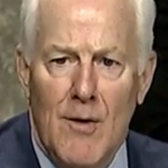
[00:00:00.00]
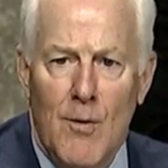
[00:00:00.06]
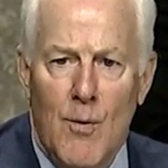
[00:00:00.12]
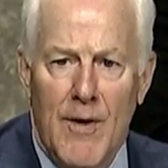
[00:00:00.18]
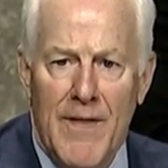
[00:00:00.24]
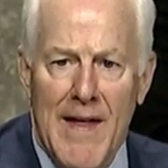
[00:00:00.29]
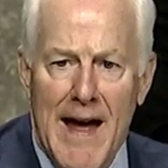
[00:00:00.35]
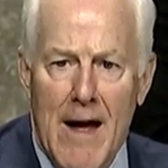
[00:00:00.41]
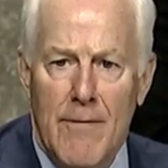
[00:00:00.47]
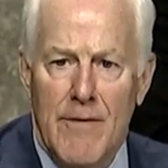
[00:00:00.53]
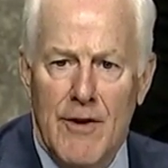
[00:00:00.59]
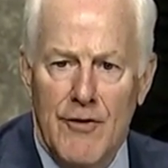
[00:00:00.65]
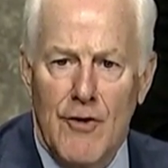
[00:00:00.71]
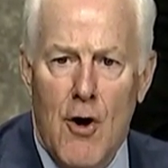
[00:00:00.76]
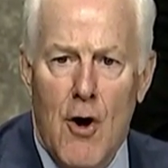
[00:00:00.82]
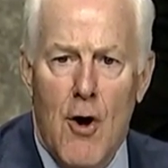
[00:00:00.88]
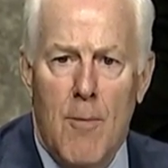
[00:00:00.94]
with how
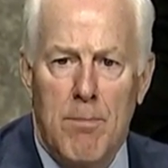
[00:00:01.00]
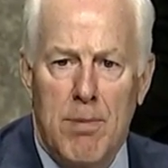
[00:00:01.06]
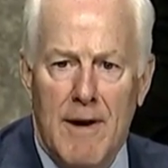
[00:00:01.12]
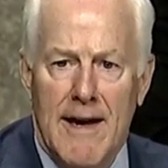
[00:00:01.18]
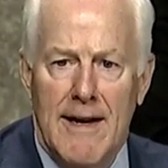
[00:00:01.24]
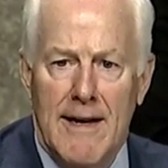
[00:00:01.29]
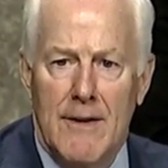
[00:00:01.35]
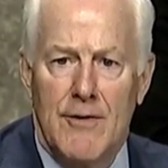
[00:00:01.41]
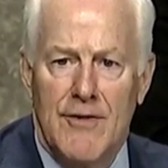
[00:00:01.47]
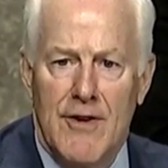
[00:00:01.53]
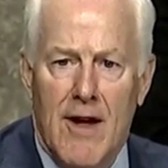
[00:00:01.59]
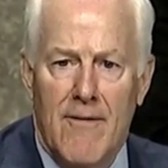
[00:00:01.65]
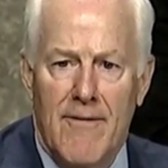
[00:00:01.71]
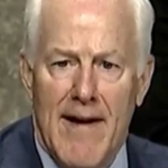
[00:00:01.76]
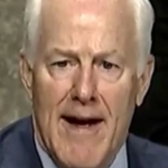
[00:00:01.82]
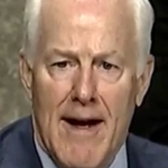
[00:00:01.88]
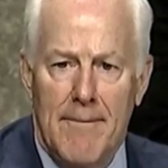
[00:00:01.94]
this all played
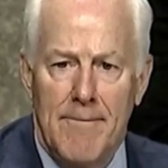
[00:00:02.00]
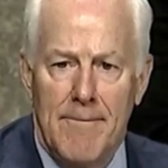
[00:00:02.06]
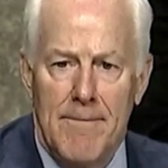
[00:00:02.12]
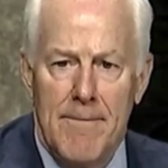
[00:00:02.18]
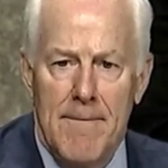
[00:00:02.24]
itself out.